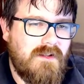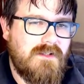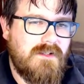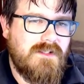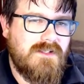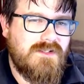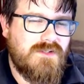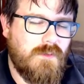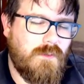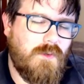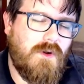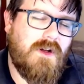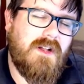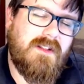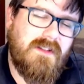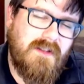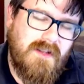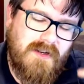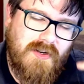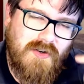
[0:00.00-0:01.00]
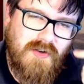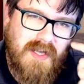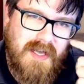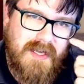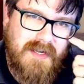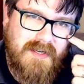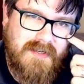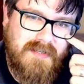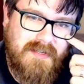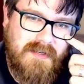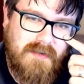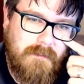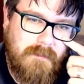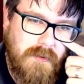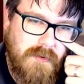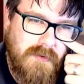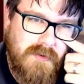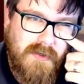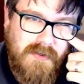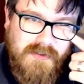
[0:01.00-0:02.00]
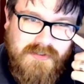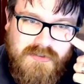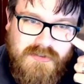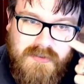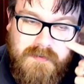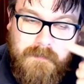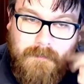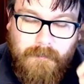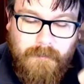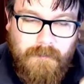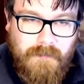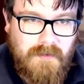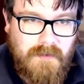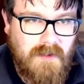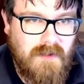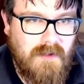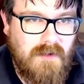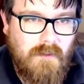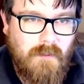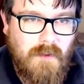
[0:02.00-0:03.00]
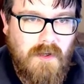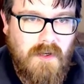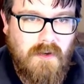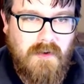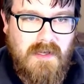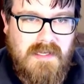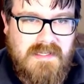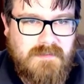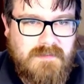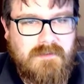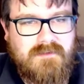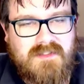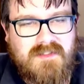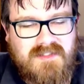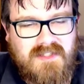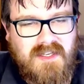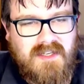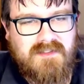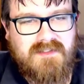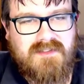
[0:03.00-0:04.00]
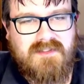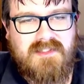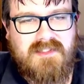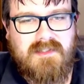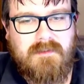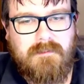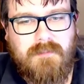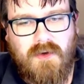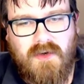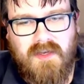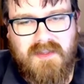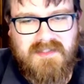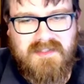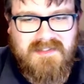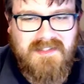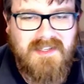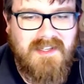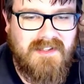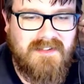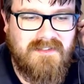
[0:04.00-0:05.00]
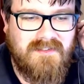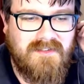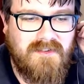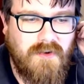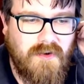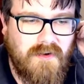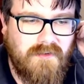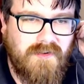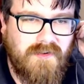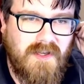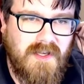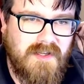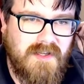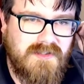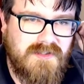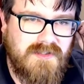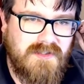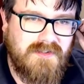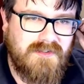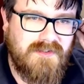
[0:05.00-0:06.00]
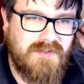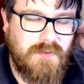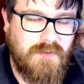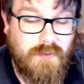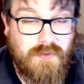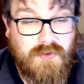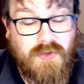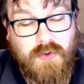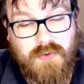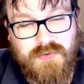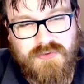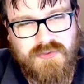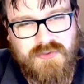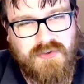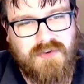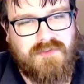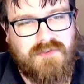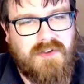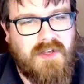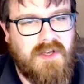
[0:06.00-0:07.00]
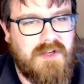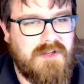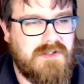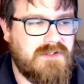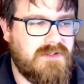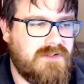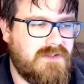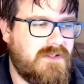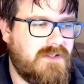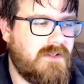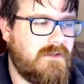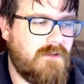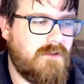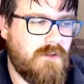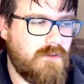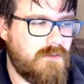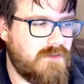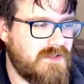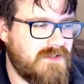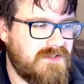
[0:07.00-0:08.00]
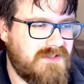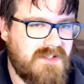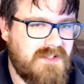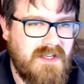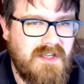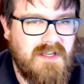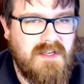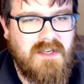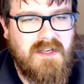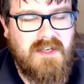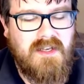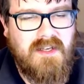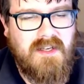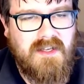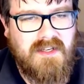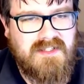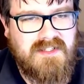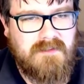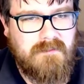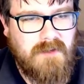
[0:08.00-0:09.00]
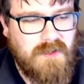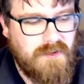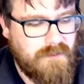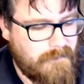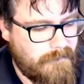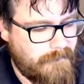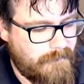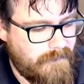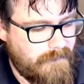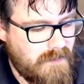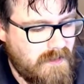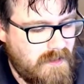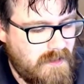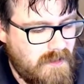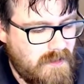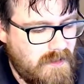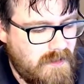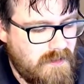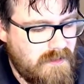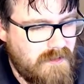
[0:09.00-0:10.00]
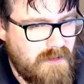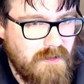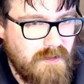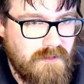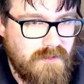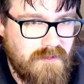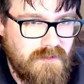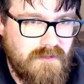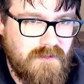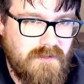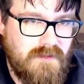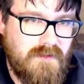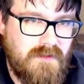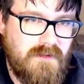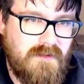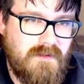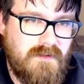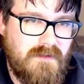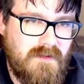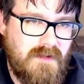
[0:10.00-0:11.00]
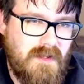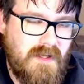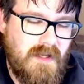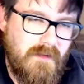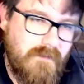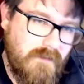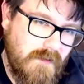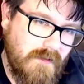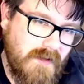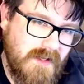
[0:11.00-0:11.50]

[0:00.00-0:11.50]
So why did I create Burnt Toast? Well, as we've discussed, behind the scenes, notifications or toast notifications are all just XML. You have your